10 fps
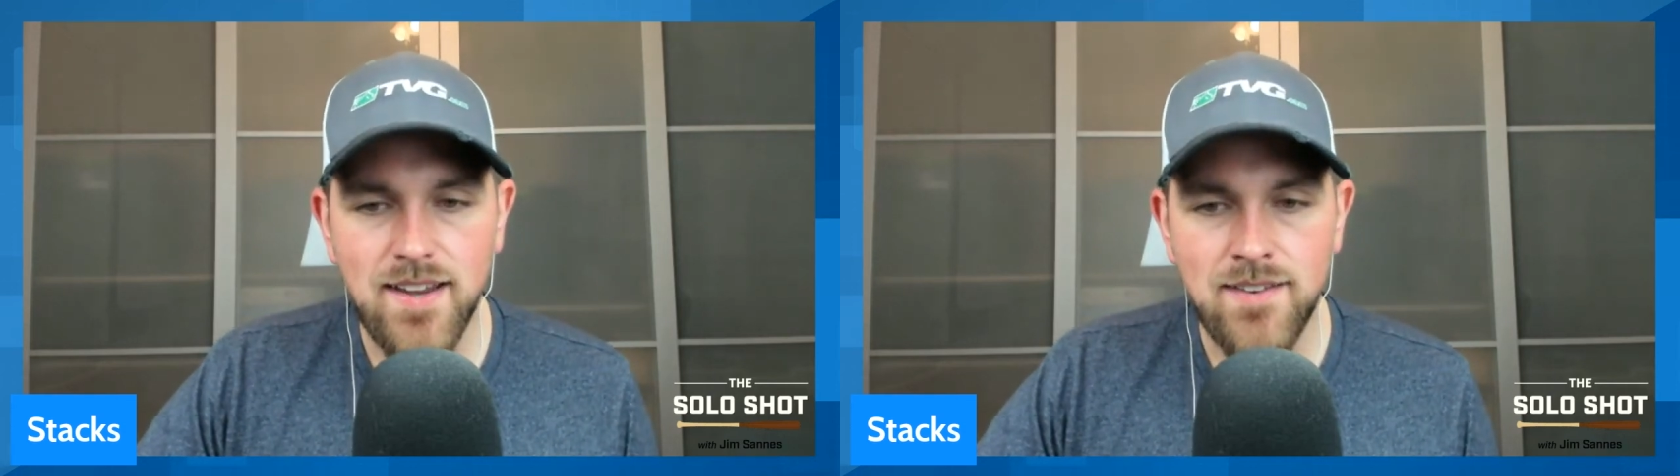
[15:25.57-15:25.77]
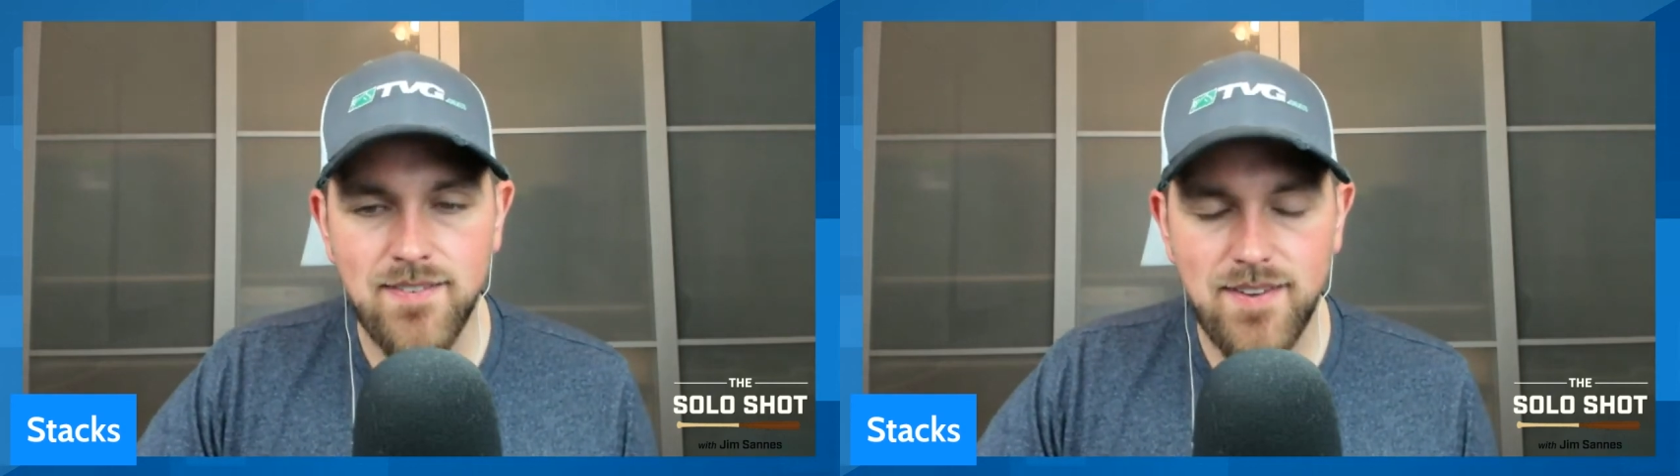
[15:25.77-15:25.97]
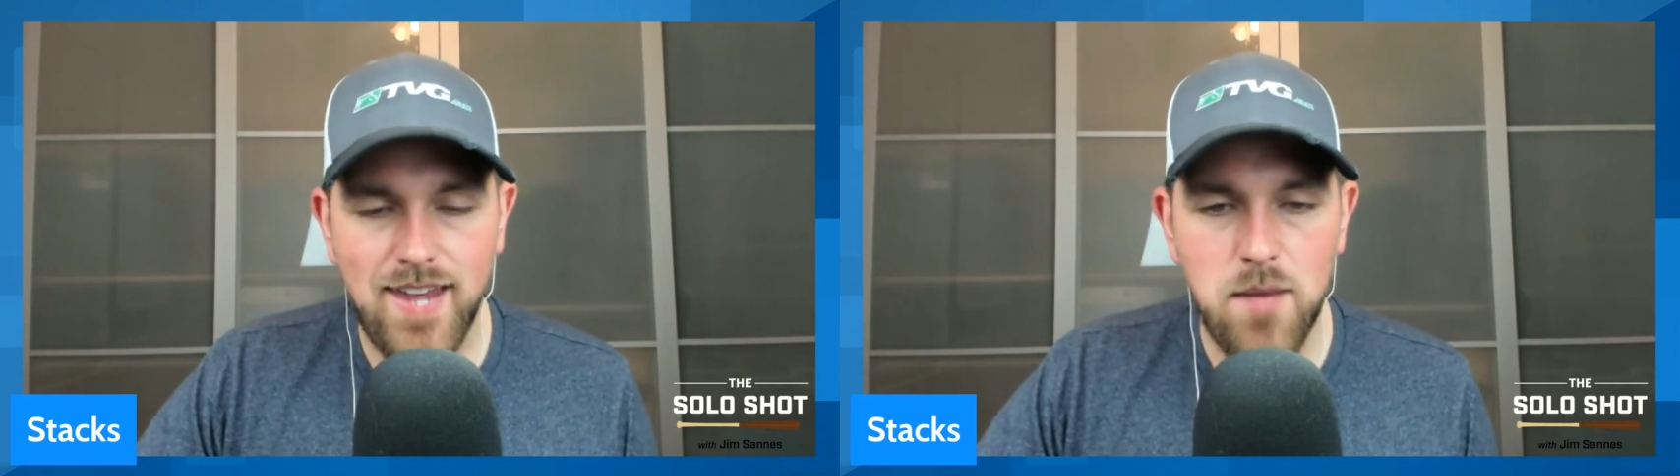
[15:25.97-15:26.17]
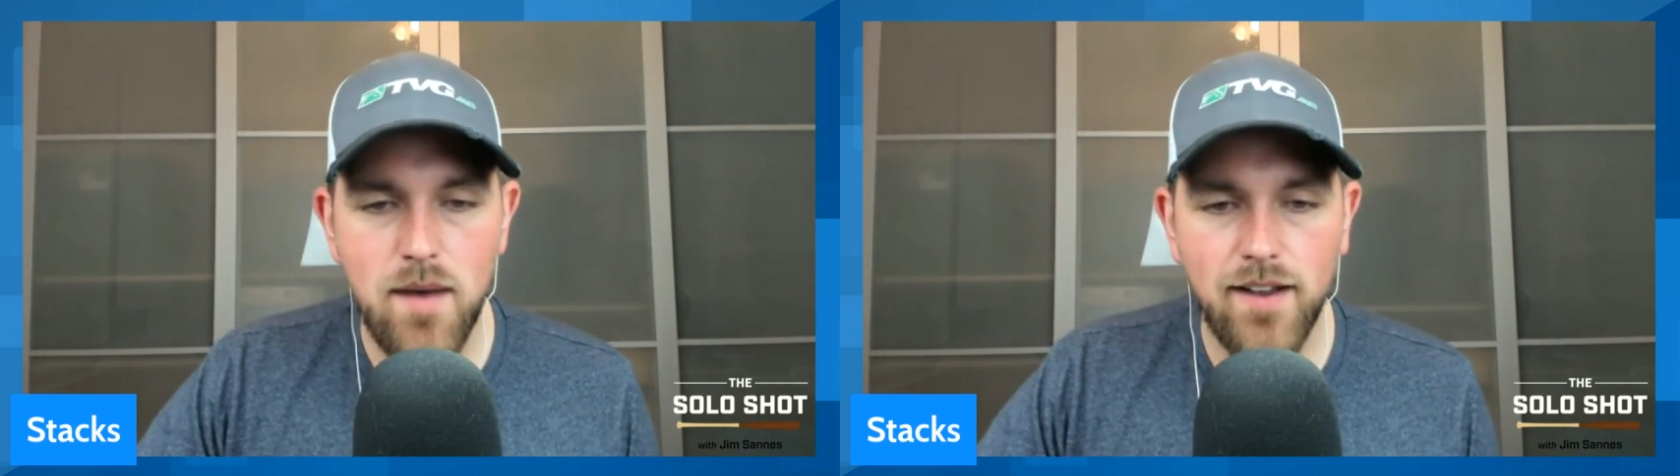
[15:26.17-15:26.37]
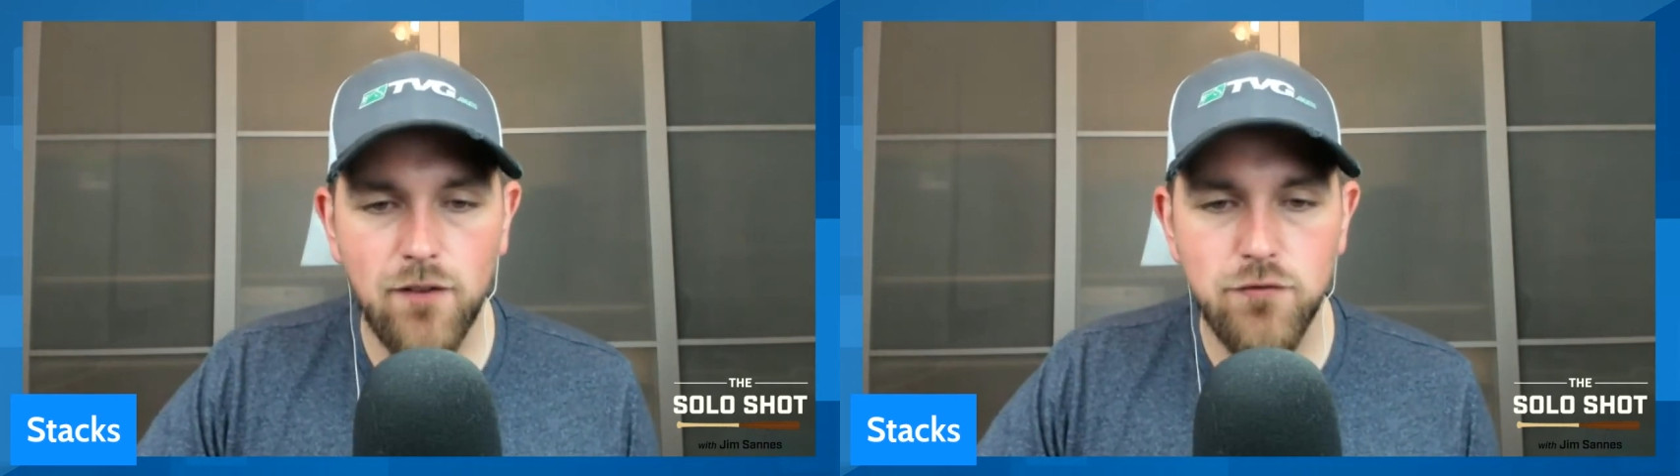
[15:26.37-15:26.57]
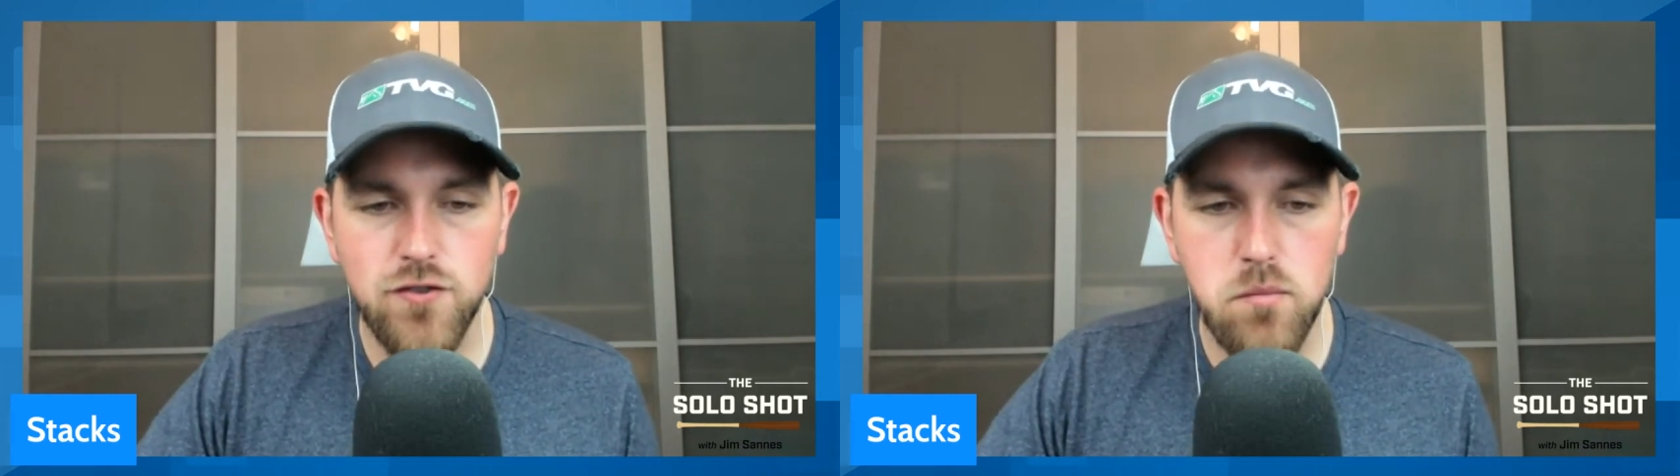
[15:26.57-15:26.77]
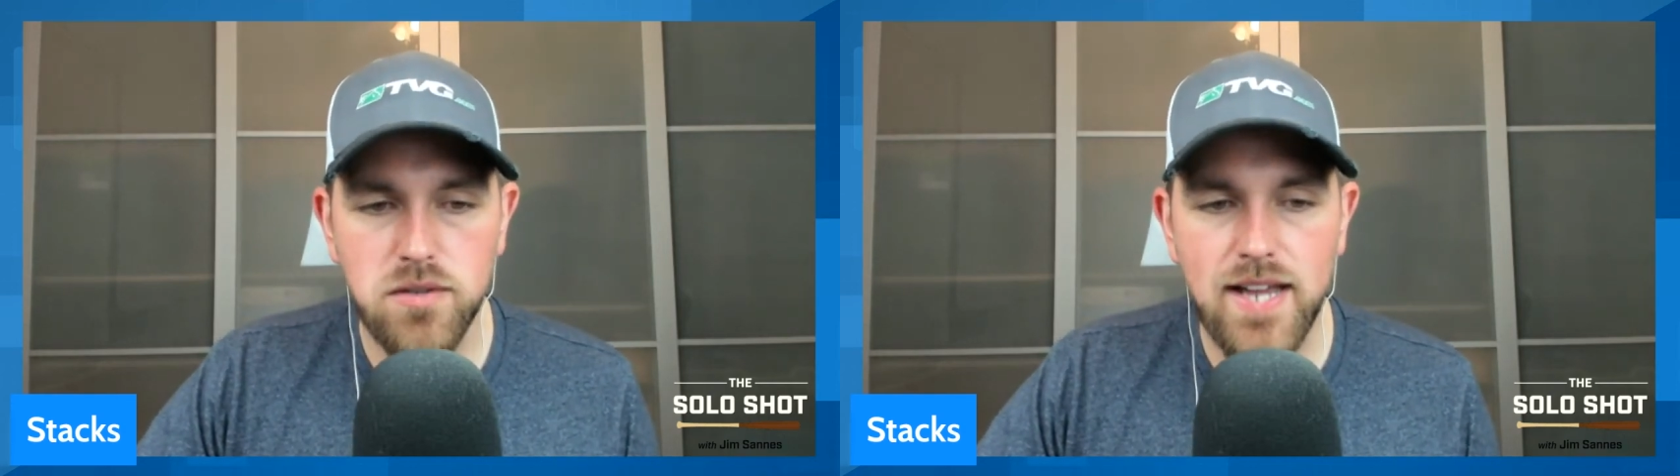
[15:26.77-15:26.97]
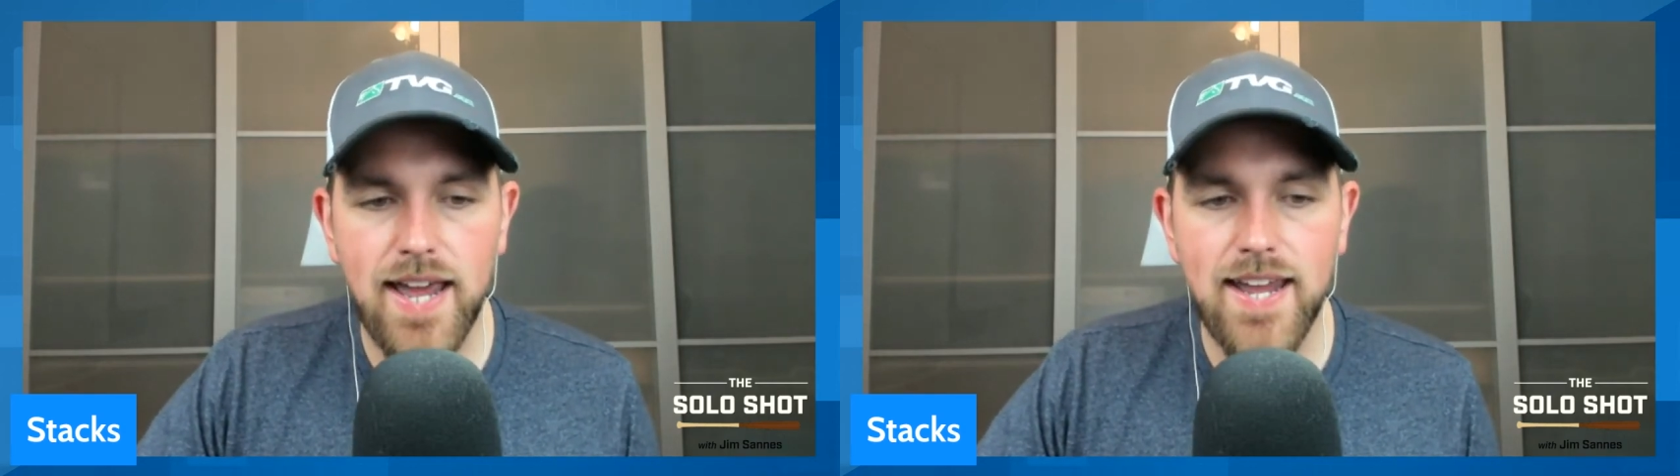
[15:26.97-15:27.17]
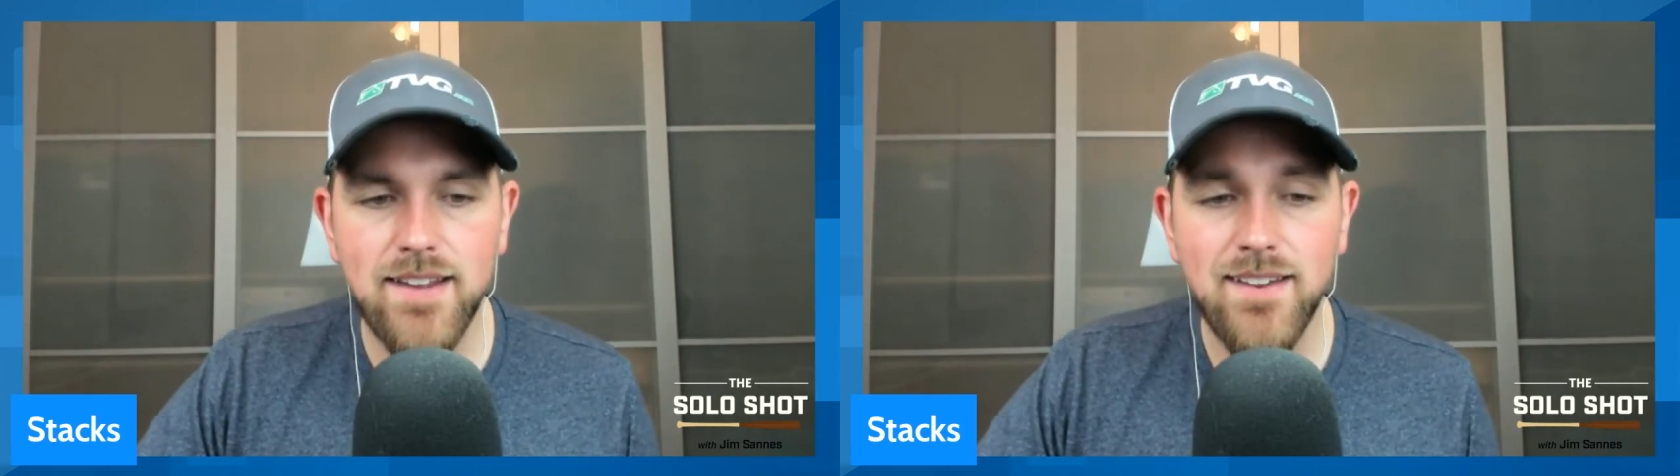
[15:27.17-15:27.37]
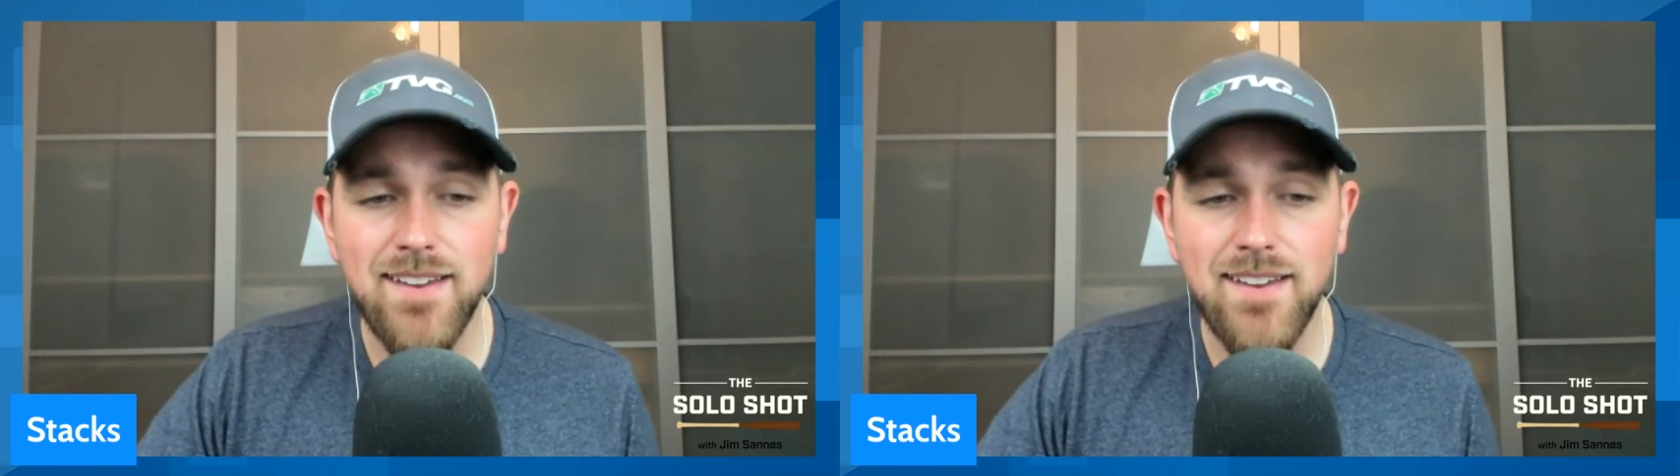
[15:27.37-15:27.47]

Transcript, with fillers: since he came back up from AAA.